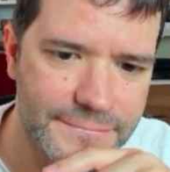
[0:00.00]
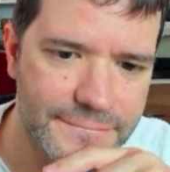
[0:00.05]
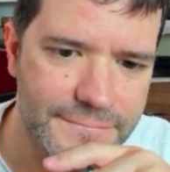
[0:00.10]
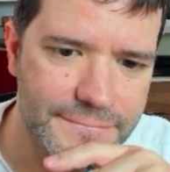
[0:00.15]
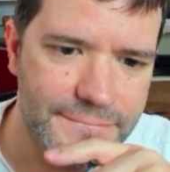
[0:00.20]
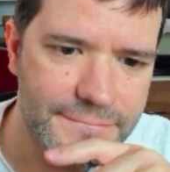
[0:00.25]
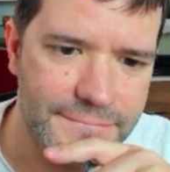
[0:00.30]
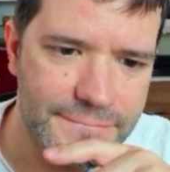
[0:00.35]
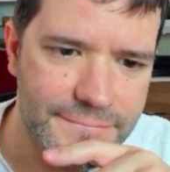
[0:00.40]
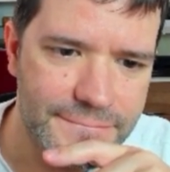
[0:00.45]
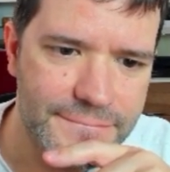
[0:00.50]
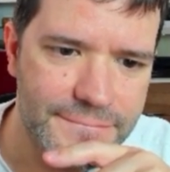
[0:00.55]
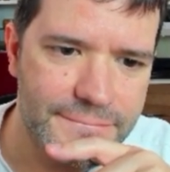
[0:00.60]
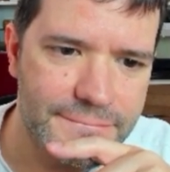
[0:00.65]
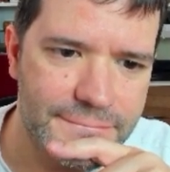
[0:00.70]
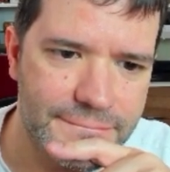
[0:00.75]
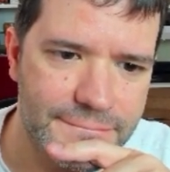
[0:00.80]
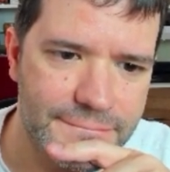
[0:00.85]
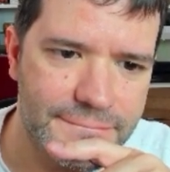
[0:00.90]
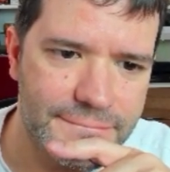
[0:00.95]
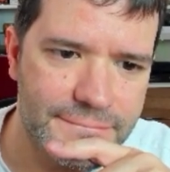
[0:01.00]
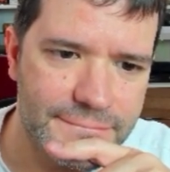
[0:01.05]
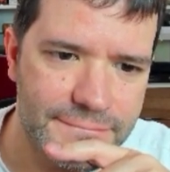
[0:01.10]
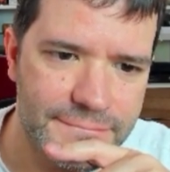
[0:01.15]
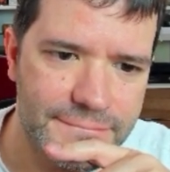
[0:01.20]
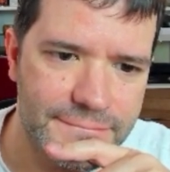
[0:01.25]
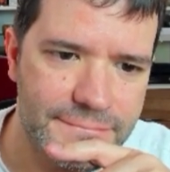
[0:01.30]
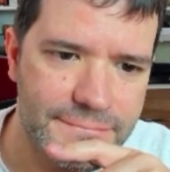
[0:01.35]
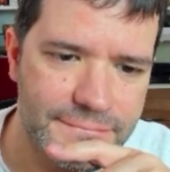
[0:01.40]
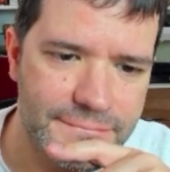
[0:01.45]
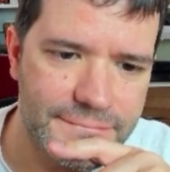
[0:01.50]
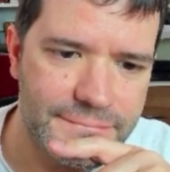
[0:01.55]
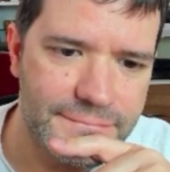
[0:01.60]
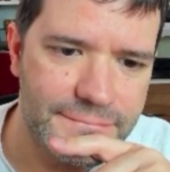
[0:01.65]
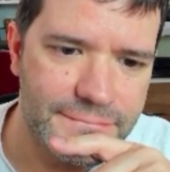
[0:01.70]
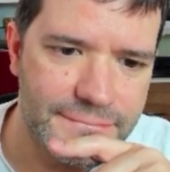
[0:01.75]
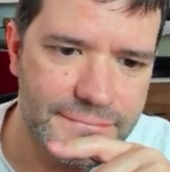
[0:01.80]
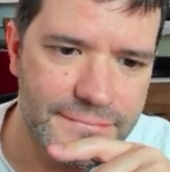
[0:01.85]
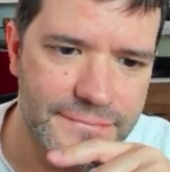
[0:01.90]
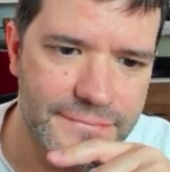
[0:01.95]
and that while cool and a little
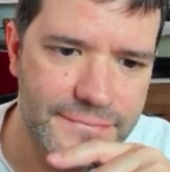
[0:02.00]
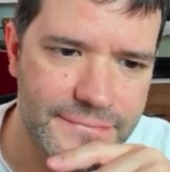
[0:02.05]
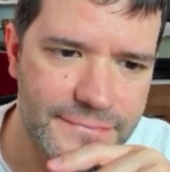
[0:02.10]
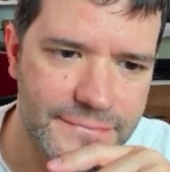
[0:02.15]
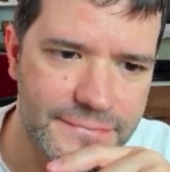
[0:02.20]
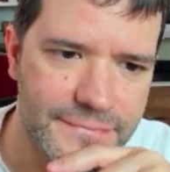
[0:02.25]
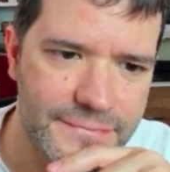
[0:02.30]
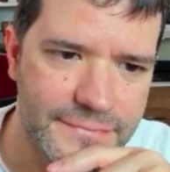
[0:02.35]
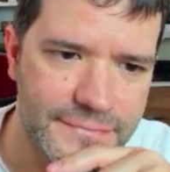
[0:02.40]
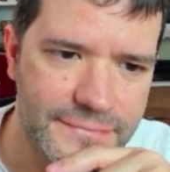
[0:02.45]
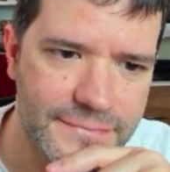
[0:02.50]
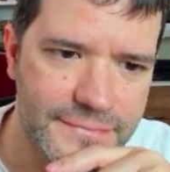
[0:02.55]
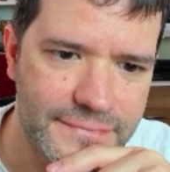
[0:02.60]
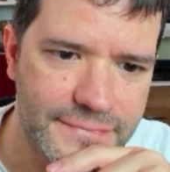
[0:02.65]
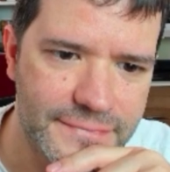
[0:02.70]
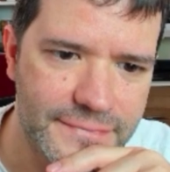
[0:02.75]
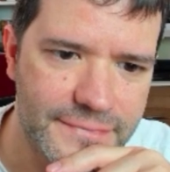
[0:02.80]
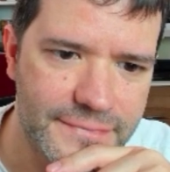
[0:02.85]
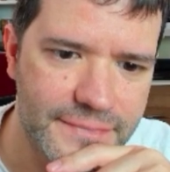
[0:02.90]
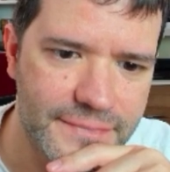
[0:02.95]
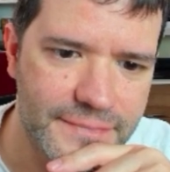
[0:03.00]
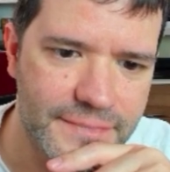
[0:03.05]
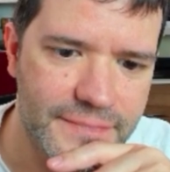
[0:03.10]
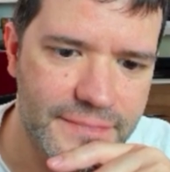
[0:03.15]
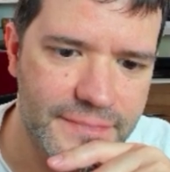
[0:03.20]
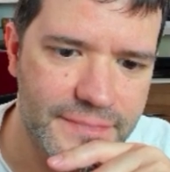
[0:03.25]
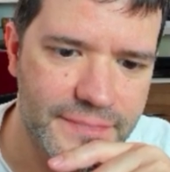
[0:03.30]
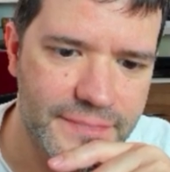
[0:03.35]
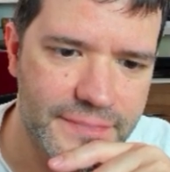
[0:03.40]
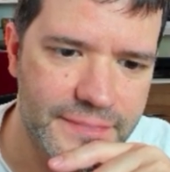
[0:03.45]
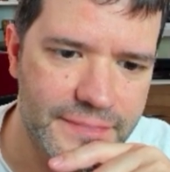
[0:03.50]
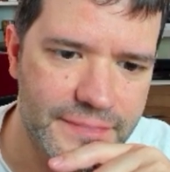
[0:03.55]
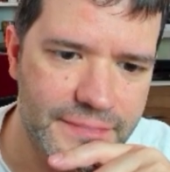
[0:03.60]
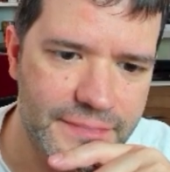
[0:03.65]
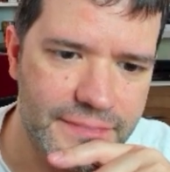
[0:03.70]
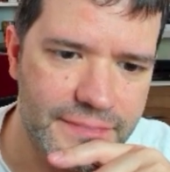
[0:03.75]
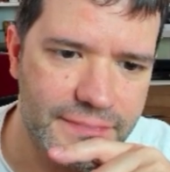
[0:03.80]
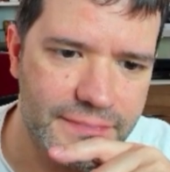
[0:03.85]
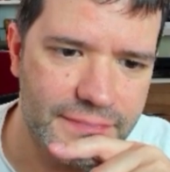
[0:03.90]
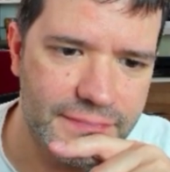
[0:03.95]
unusual, it was picky,
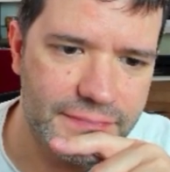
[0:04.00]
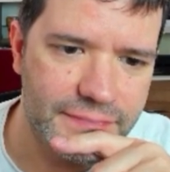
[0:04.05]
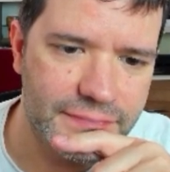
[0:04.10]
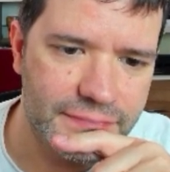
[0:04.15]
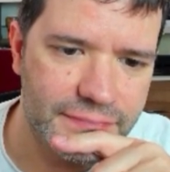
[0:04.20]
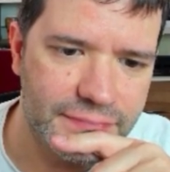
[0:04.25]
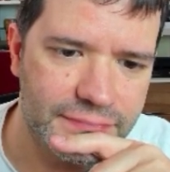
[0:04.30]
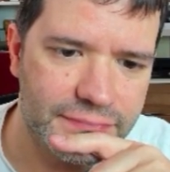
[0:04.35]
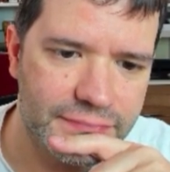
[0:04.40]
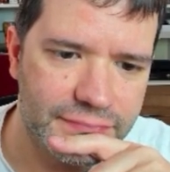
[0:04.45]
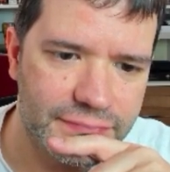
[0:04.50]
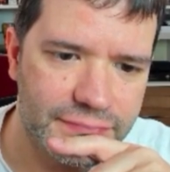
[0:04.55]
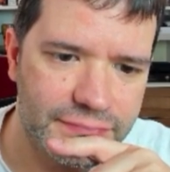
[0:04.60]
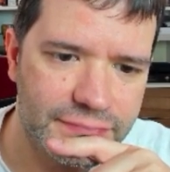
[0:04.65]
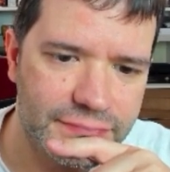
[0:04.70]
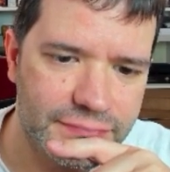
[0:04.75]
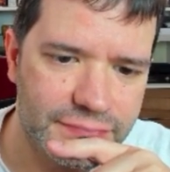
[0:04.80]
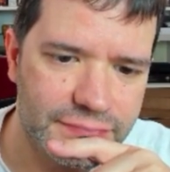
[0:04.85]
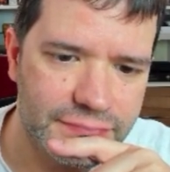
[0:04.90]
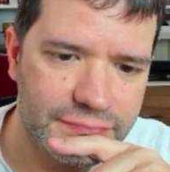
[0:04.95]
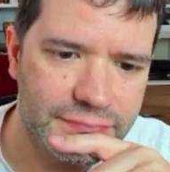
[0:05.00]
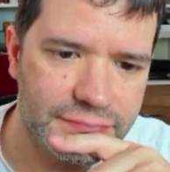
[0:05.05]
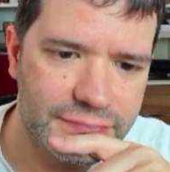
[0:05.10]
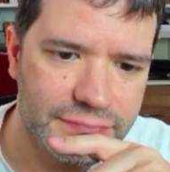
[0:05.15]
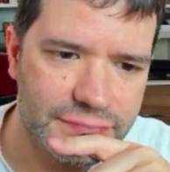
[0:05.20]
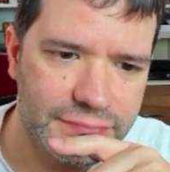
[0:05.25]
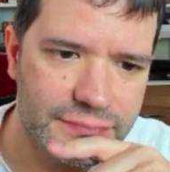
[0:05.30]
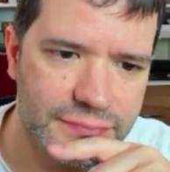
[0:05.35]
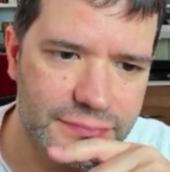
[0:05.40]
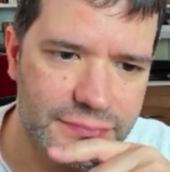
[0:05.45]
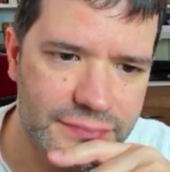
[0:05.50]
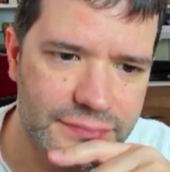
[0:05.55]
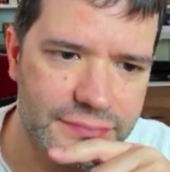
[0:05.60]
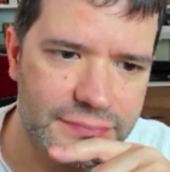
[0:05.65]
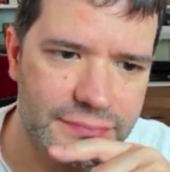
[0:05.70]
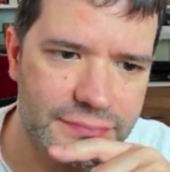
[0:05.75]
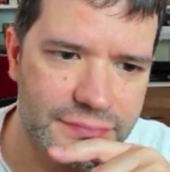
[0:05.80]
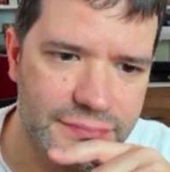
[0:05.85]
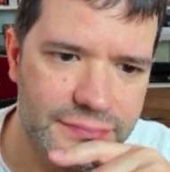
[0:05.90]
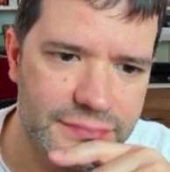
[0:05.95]
afraid of dirt, and he noted that once
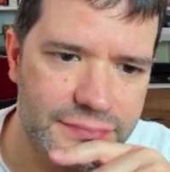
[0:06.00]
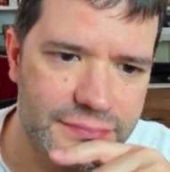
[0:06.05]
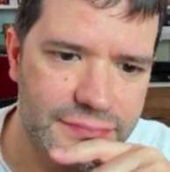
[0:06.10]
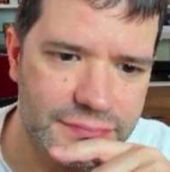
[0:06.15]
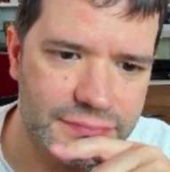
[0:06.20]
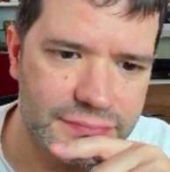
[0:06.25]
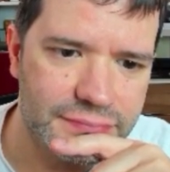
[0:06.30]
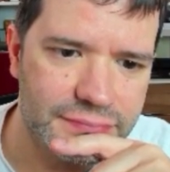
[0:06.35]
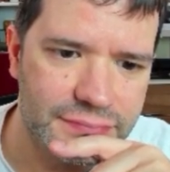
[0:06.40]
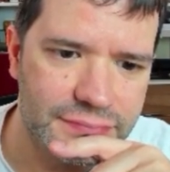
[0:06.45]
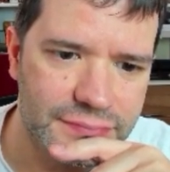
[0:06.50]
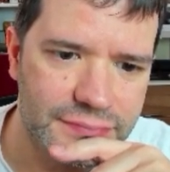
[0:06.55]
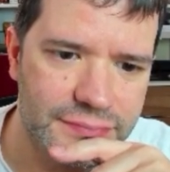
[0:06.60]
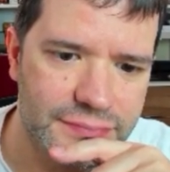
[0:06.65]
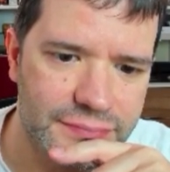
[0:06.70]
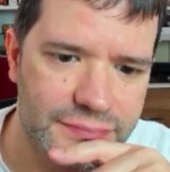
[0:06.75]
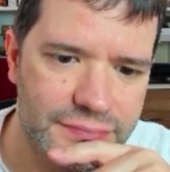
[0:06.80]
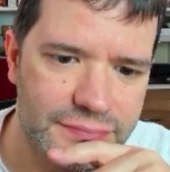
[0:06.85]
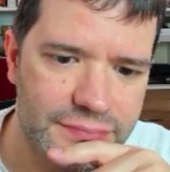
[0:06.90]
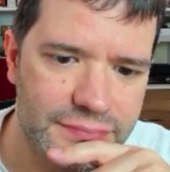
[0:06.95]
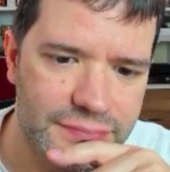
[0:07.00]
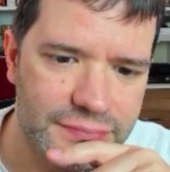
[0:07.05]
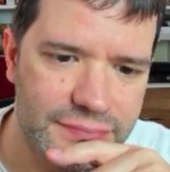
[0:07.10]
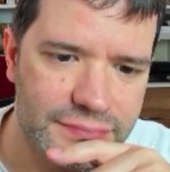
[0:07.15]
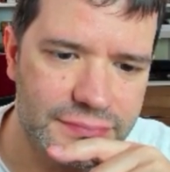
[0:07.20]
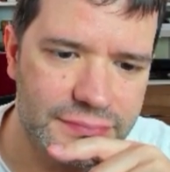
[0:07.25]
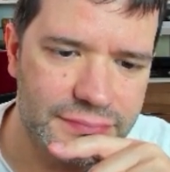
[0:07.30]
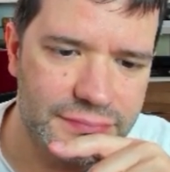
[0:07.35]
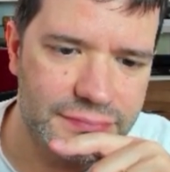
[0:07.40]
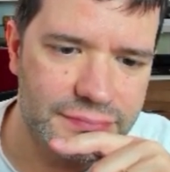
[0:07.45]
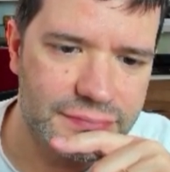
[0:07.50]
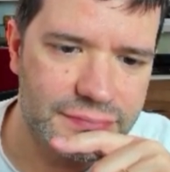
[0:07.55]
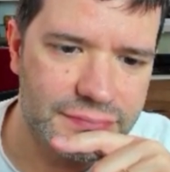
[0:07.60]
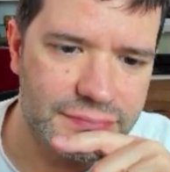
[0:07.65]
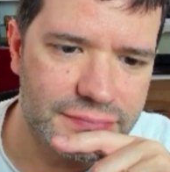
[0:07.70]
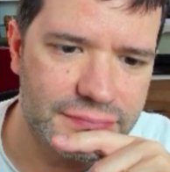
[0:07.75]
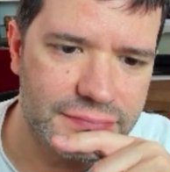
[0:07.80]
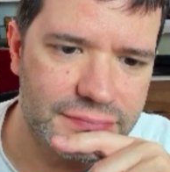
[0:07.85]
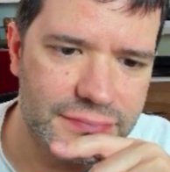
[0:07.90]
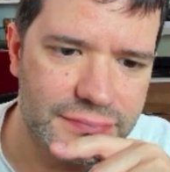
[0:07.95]
dropped in a swamp, the action almost did
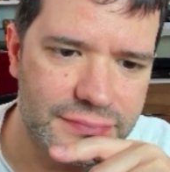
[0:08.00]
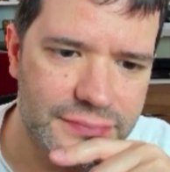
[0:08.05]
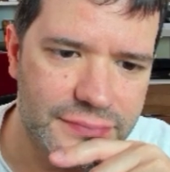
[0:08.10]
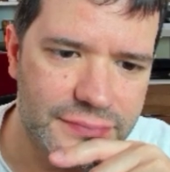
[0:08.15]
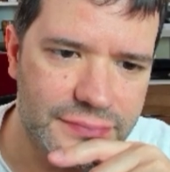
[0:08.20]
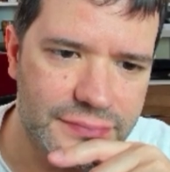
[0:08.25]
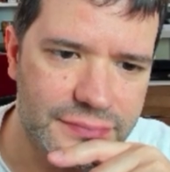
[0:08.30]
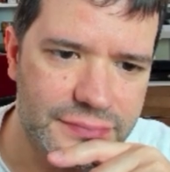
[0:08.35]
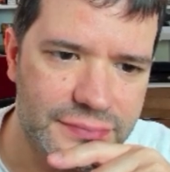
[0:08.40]
not work.